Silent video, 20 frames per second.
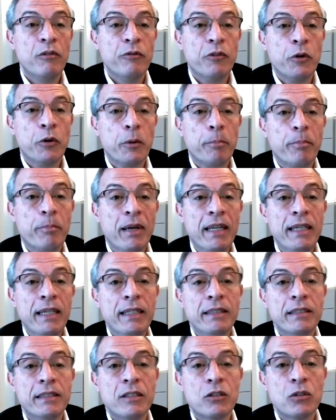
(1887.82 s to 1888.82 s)
for
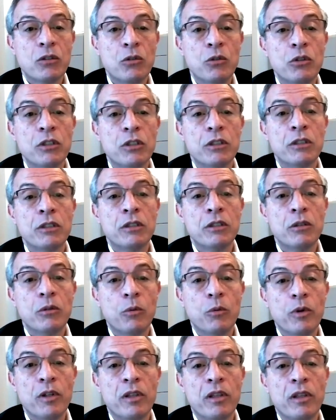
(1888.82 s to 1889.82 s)
panic disorder
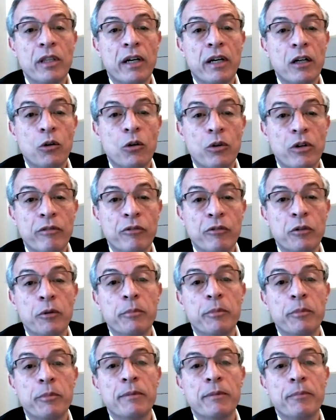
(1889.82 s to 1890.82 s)
with
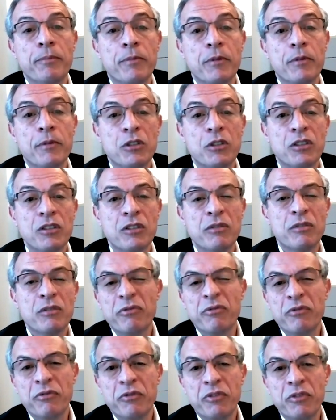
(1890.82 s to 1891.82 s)
agoraphobia, which is
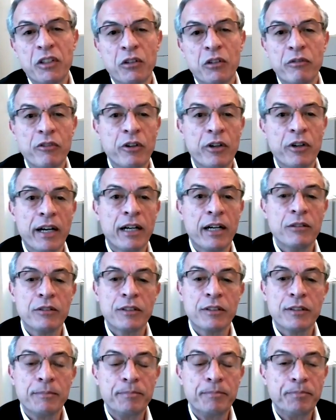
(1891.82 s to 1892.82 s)
fear of
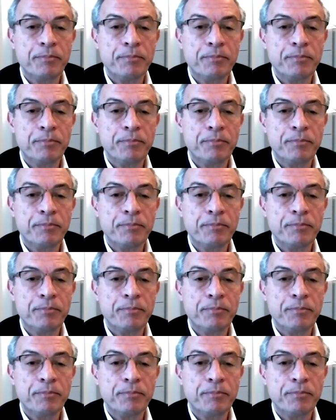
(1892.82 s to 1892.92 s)
crowds.